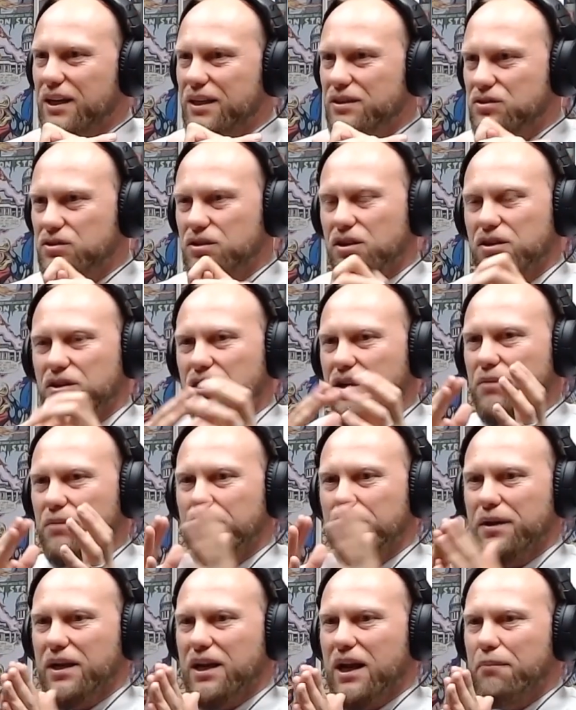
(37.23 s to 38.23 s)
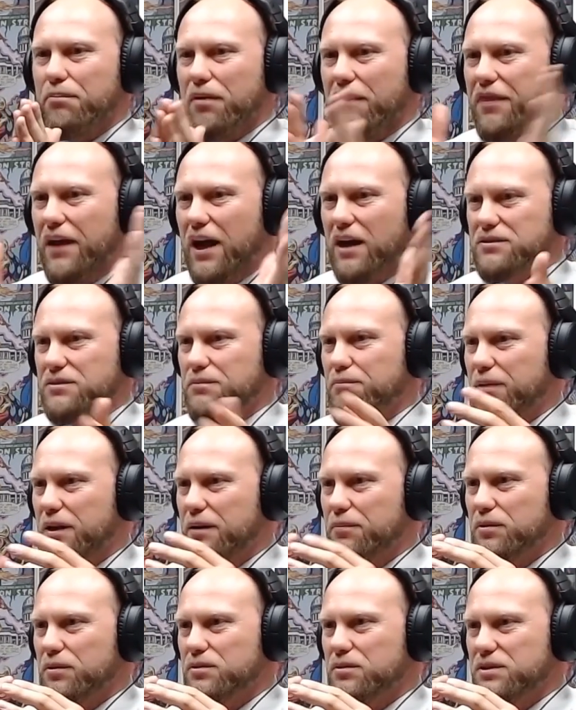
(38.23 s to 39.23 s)
so you can pick up 1,000
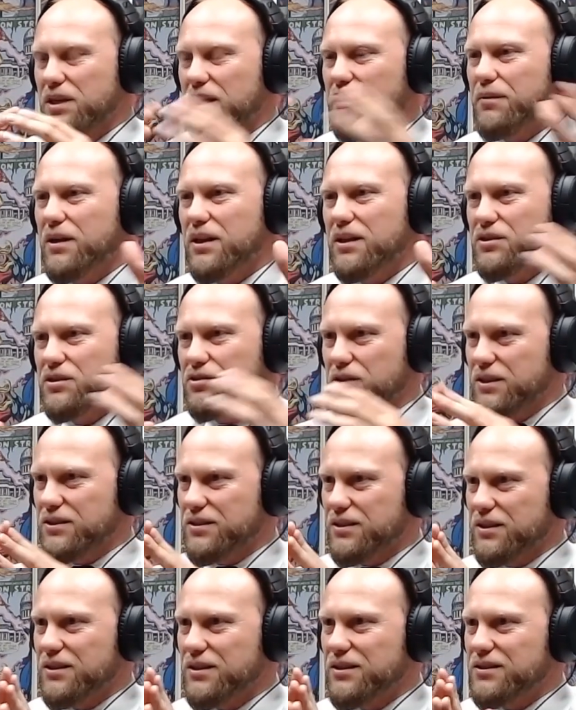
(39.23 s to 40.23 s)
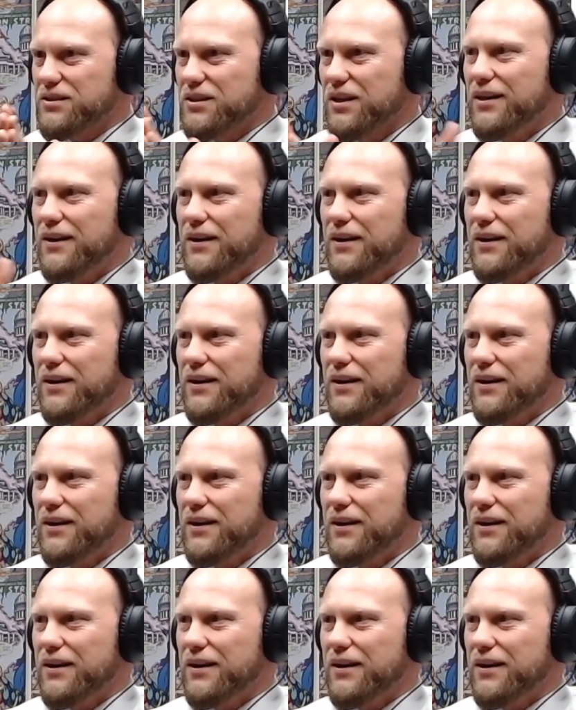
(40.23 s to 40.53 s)
people's email addresses.